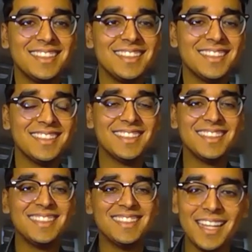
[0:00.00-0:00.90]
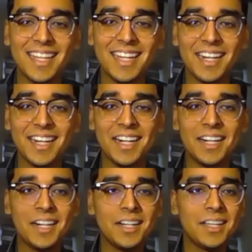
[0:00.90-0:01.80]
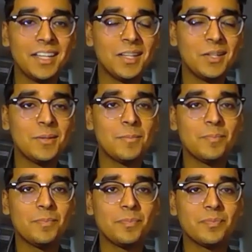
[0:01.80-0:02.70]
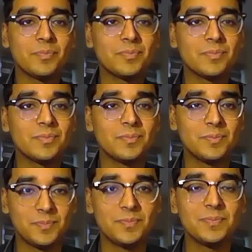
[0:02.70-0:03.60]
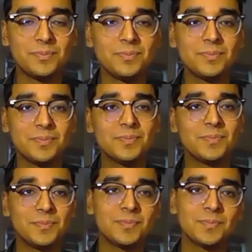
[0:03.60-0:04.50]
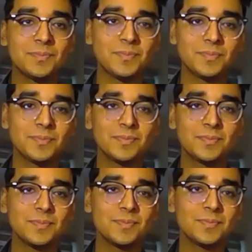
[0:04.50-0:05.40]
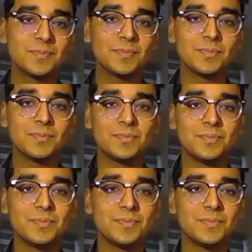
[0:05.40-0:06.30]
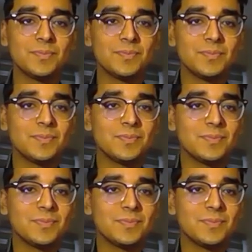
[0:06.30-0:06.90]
[no speech]